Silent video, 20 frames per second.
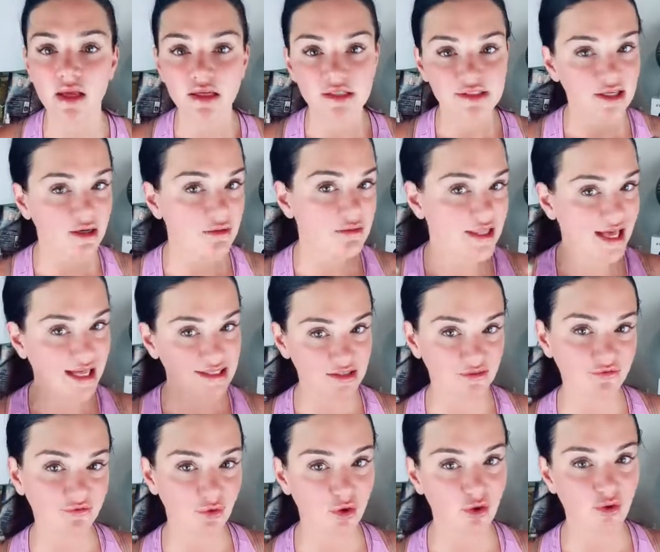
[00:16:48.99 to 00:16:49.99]
So that's a
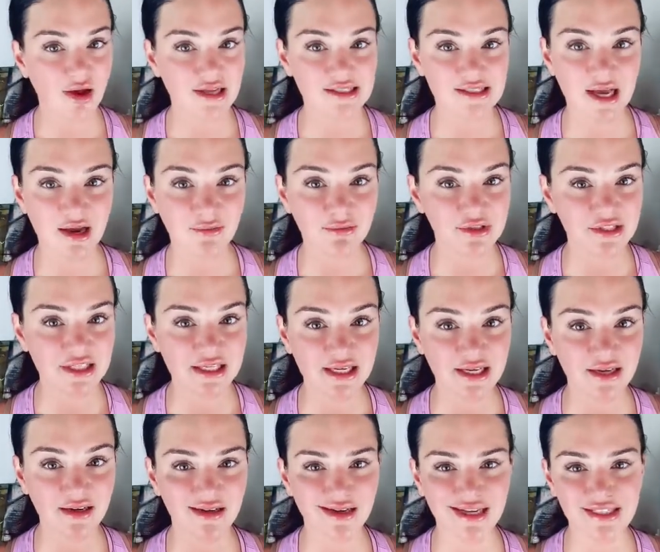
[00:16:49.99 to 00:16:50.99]
full gua sha
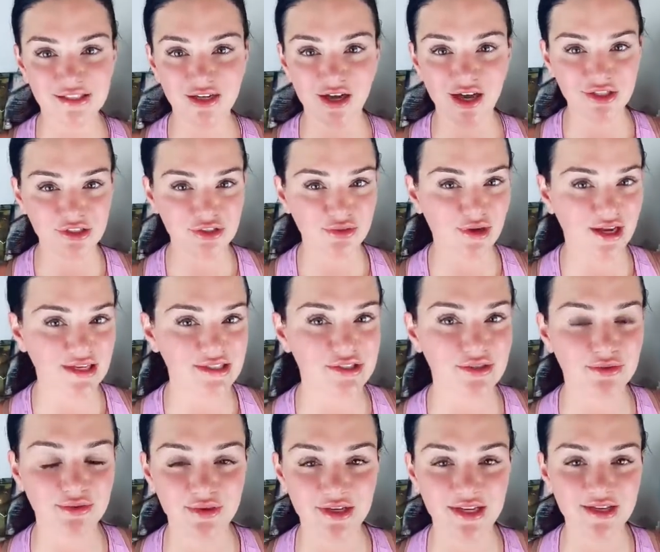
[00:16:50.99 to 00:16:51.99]
routine, and I talked you guys
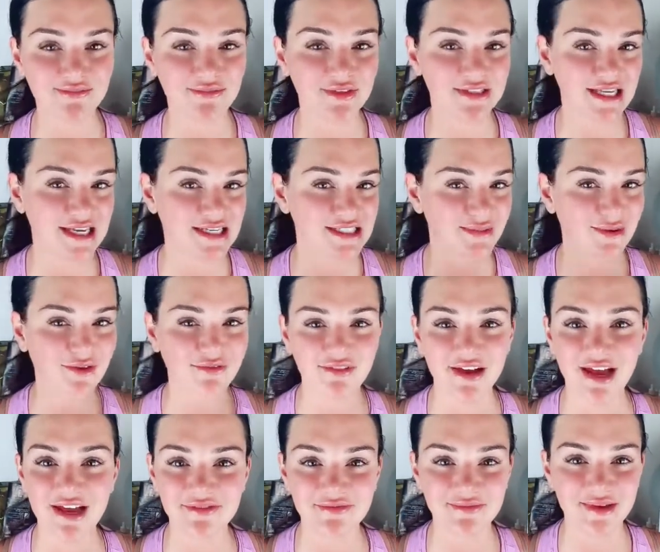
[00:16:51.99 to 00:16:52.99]
through it. It takes about
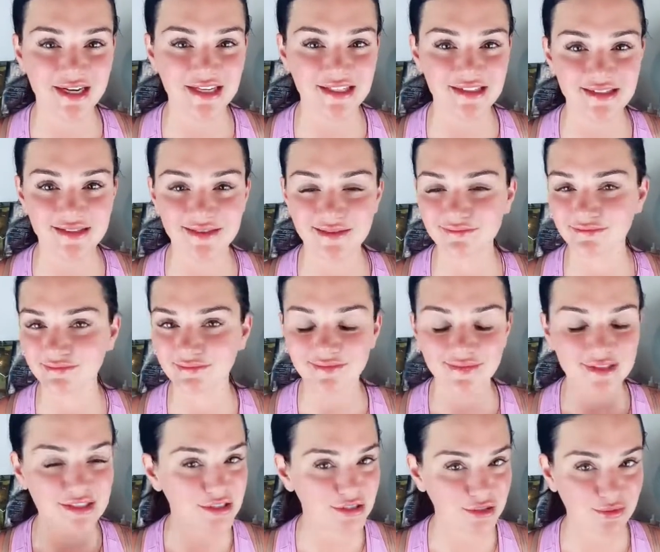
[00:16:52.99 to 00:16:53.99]
5 minutes.
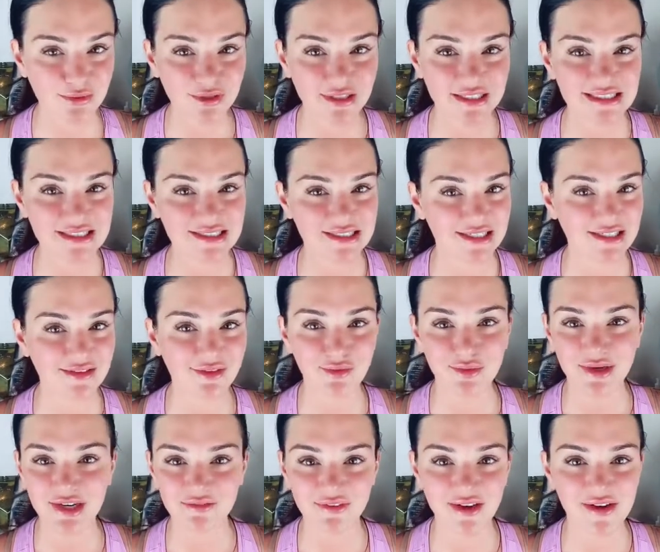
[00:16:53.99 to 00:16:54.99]
Super easy,
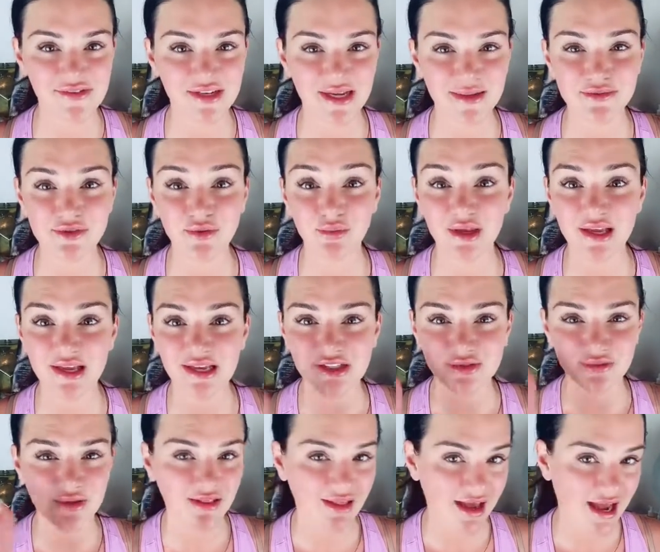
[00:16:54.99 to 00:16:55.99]
3 to 5 times a week.
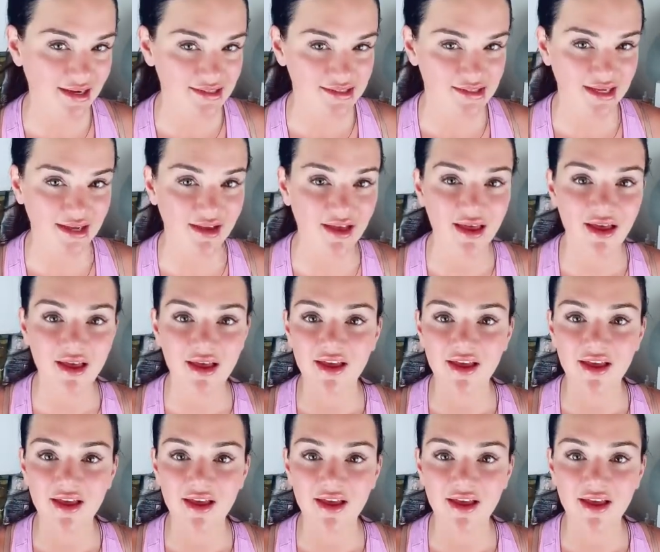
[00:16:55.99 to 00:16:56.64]
It's relaxing.